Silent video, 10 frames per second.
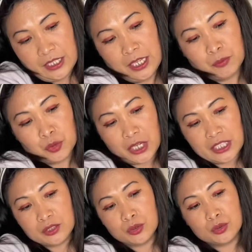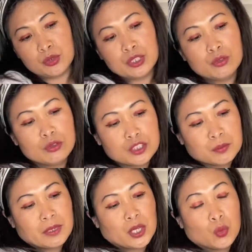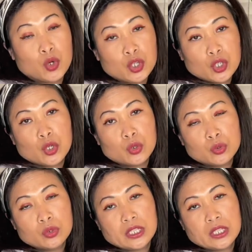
I'm trying to reduce my workload